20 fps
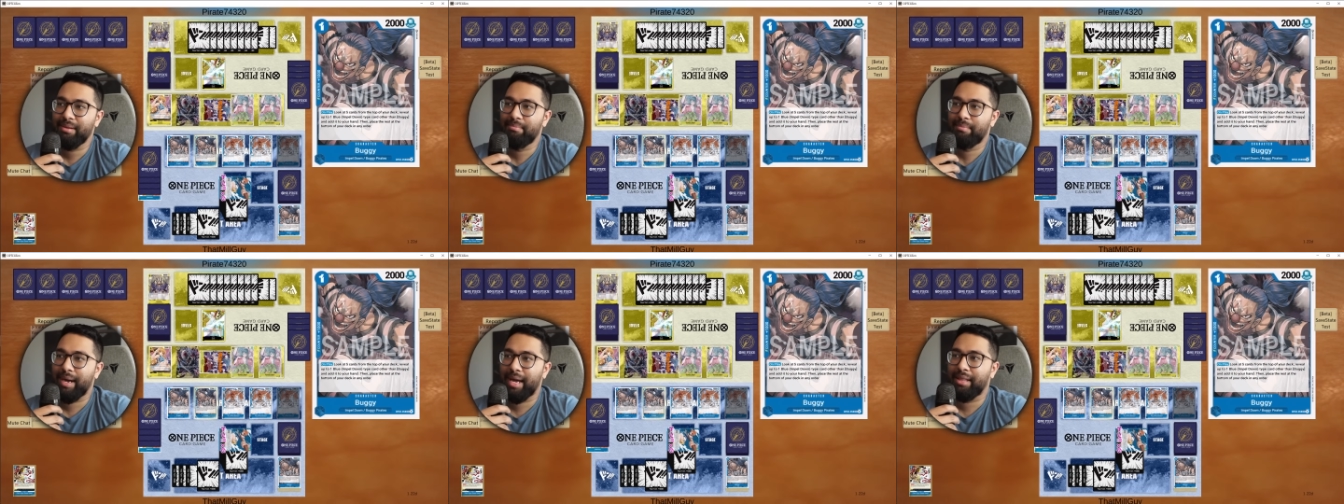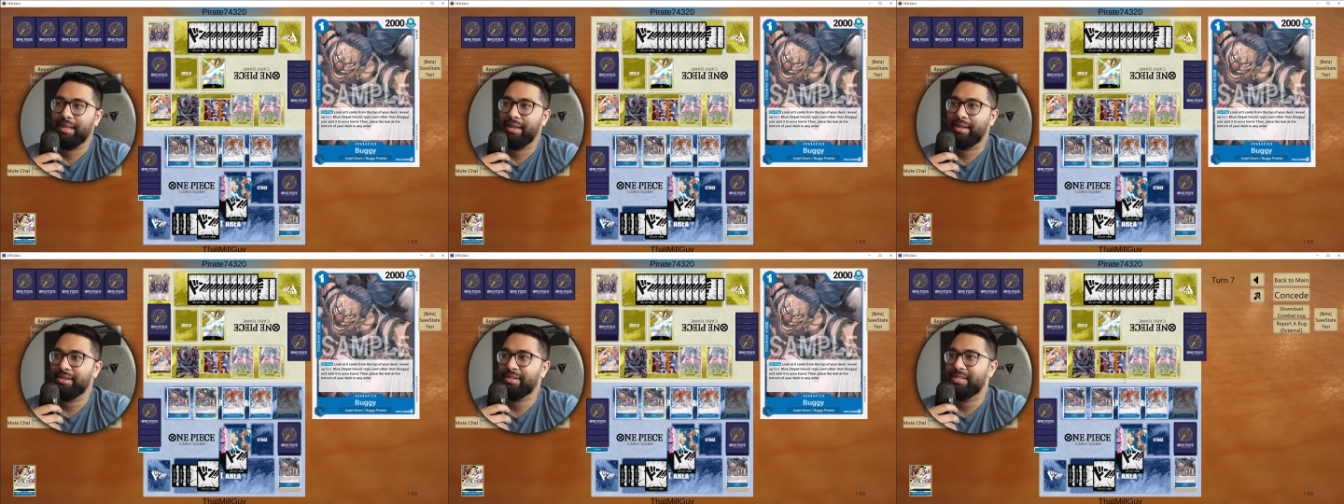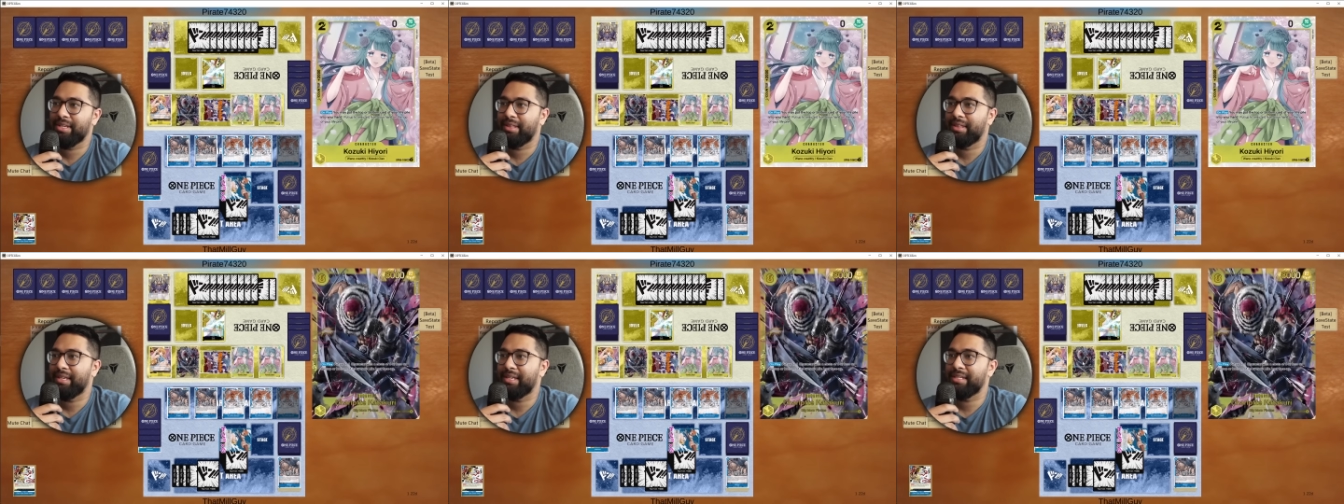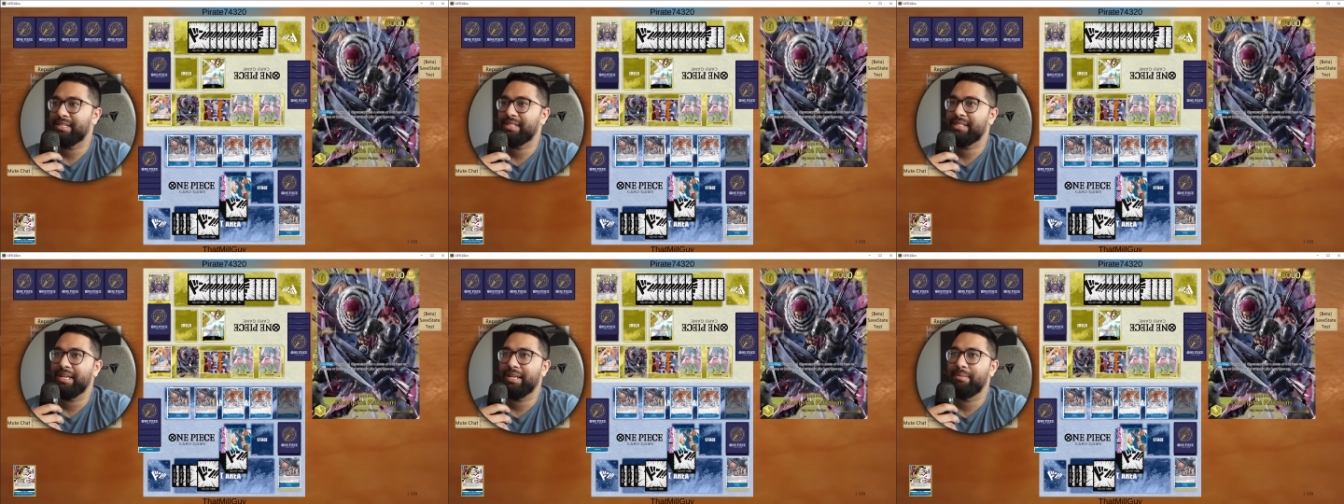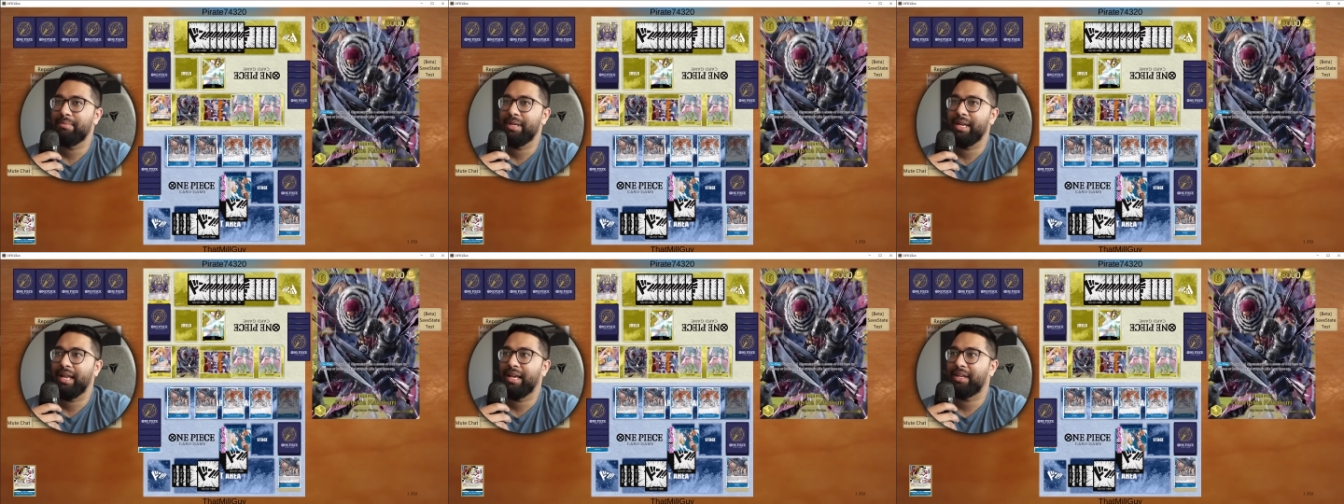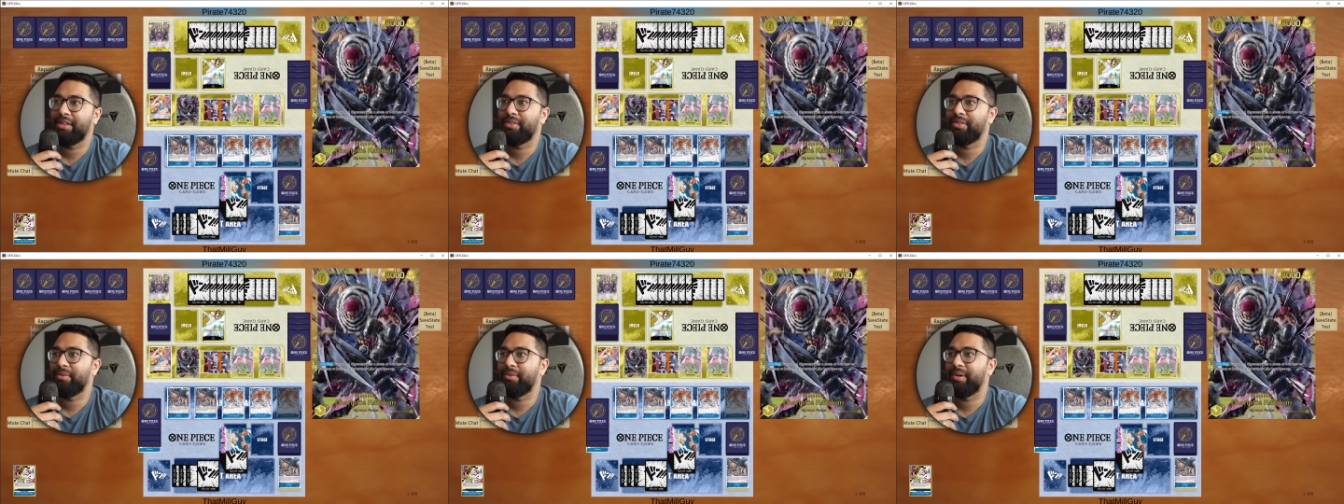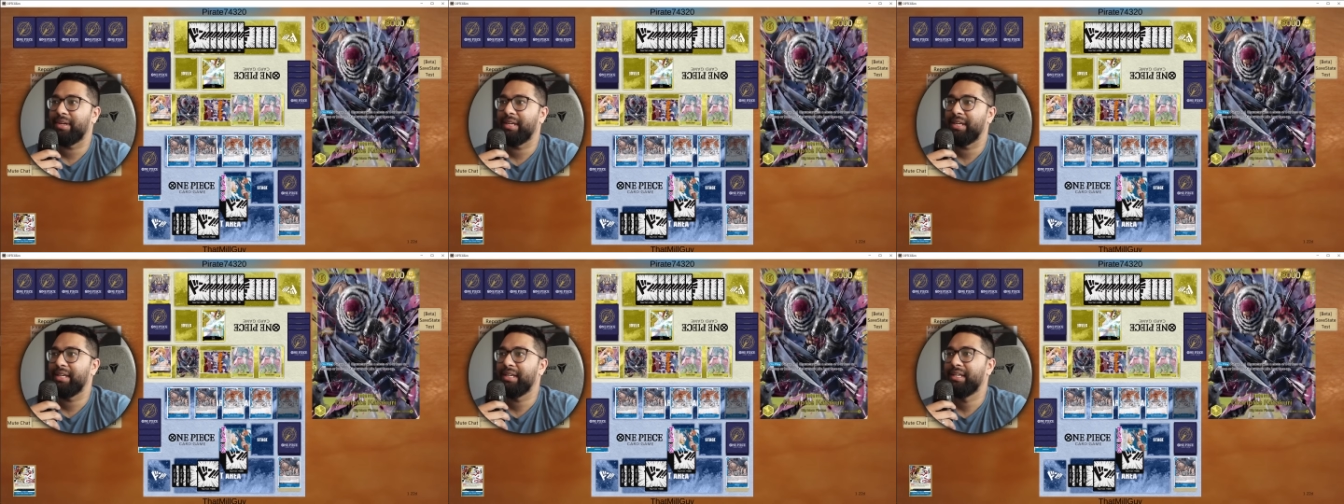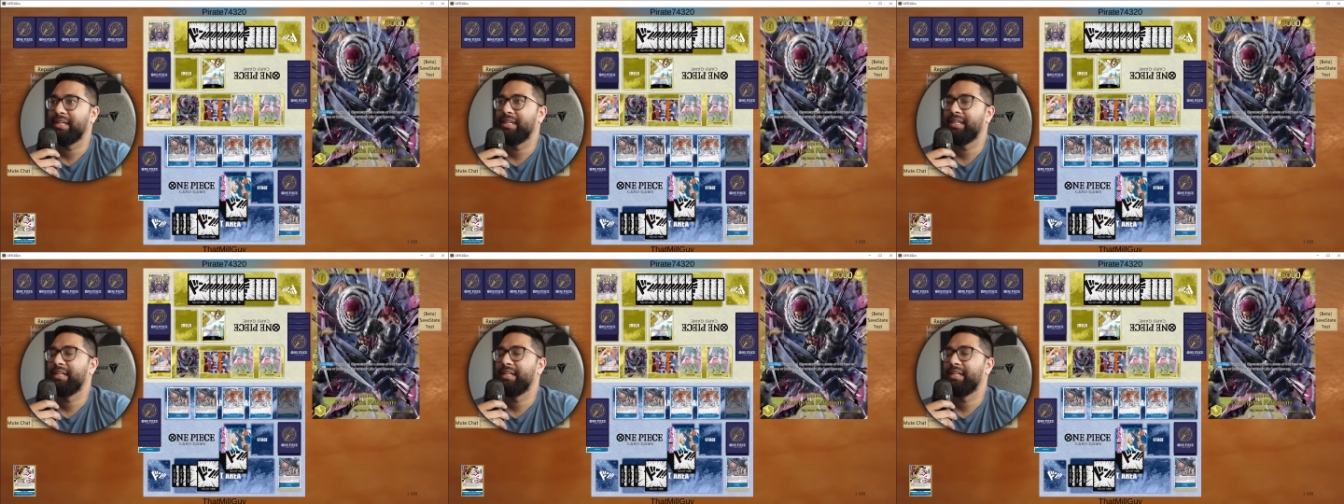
By the looks of things. It's going to be like three.